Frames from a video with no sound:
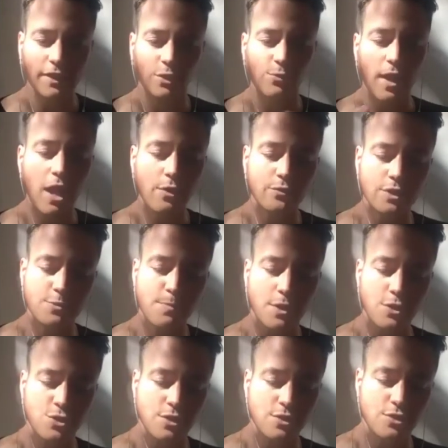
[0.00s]
around,
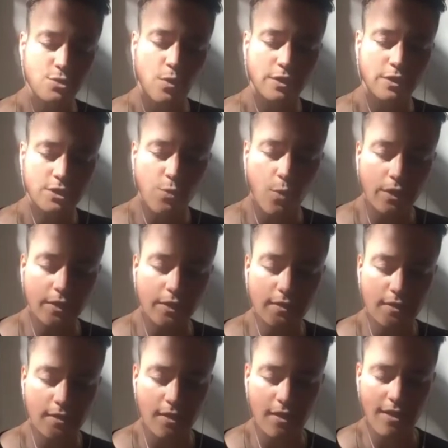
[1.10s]
especially in 2020,